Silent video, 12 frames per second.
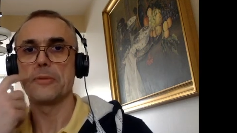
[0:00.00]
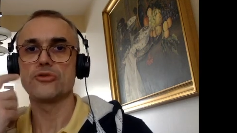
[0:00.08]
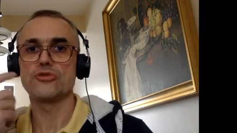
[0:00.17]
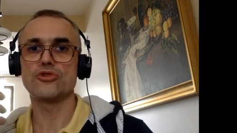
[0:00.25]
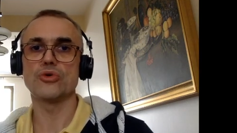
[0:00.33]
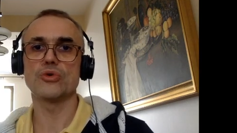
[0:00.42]

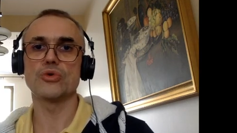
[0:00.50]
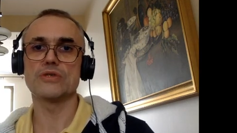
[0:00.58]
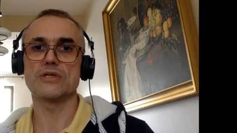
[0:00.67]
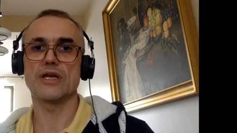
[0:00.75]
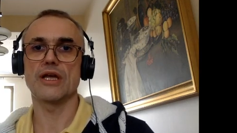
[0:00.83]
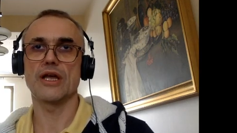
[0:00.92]

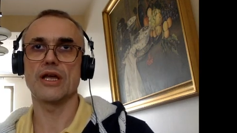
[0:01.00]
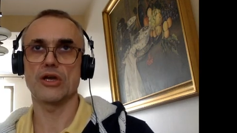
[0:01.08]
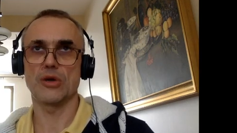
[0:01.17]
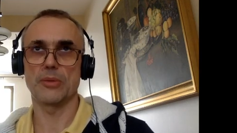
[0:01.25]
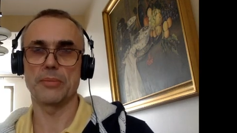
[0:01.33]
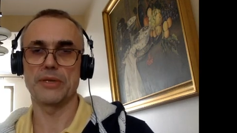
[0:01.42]
choose a
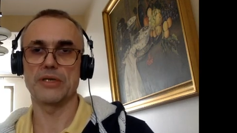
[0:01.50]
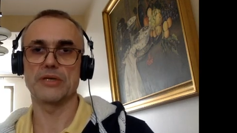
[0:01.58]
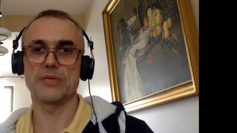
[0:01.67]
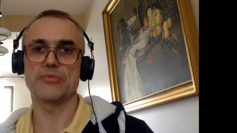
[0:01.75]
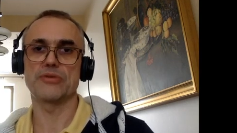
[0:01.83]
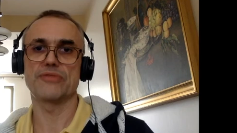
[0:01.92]

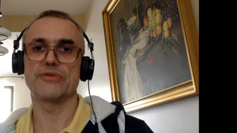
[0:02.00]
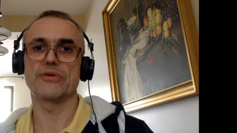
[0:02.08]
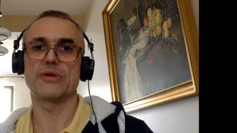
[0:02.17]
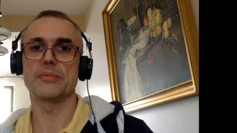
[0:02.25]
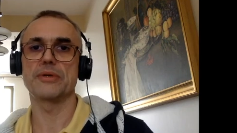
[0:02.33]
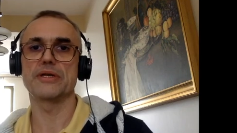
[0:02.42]
company,
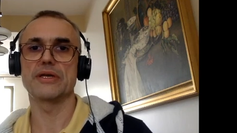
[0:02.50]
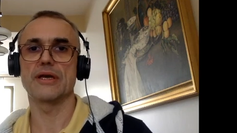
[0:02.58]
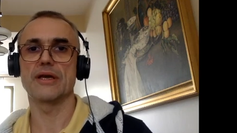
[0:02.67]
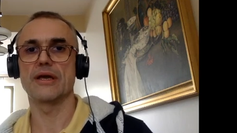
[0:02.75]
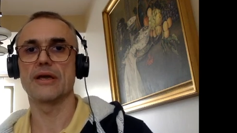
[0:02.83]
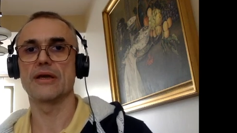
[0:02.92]
preferably
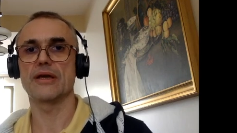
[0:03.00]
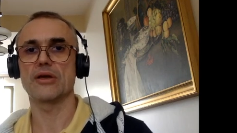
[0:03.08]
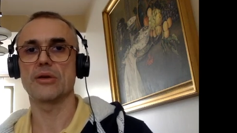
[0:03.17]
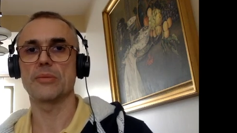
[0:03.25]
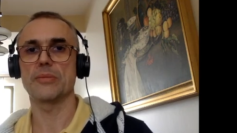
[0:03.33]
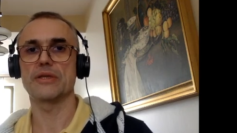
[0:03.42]
a
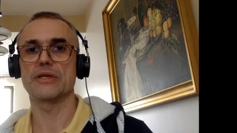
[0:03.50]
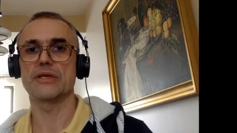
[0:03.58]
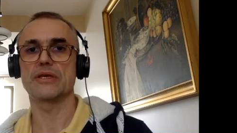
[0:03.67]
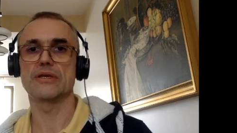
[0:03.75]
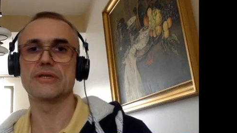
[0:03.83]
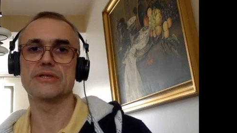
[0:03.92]

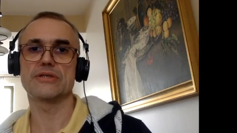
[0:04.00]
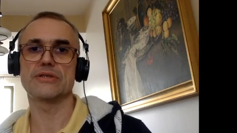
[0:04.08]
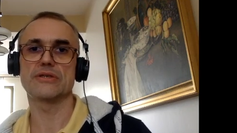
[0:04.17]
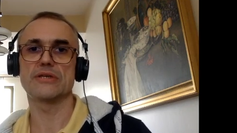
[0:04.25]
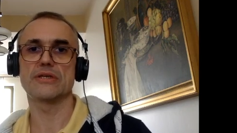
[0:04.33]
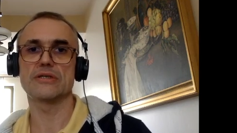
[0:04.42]
company
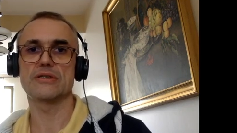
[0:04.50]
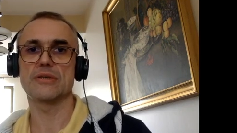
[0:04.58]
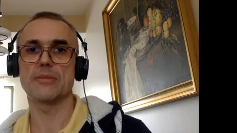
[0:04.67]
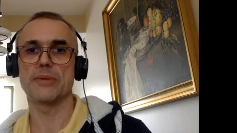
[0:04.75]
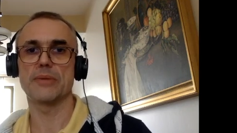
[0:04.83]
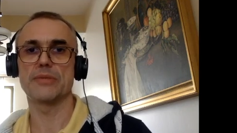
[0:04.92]
listed in
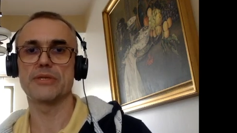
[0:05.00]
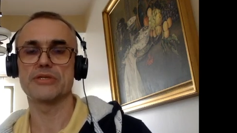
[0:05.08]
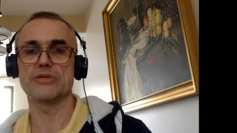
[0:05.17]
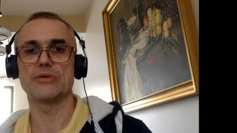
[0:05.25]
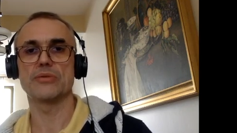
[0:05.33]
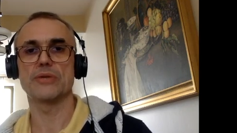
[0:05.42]
some public
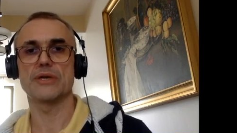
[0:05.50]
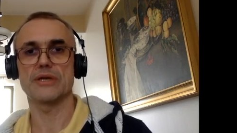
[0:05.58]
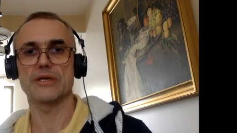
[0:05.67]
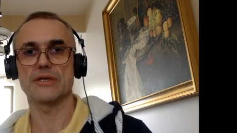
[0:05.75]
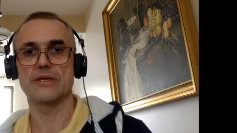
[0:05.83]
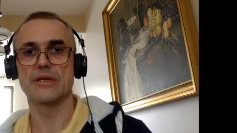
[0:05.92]
stock
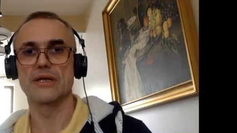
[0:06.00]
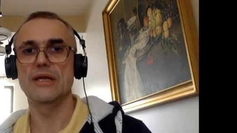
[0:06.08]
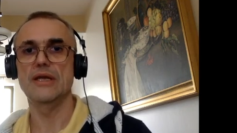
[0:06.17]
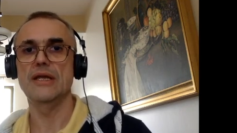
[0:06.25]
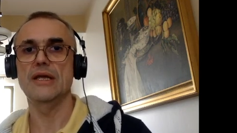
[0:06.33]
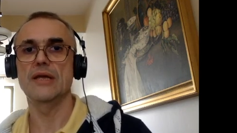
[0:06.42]
market,
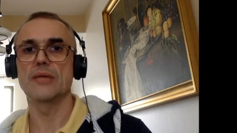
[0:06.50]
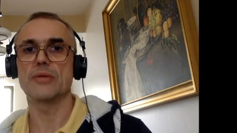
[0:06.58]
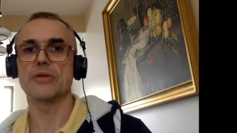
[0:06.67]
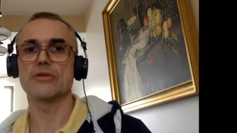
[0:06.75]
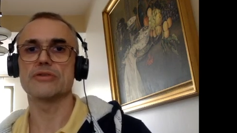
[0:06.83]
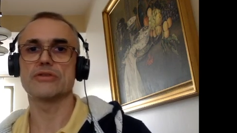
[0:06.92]

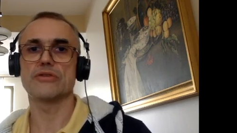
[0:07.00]
because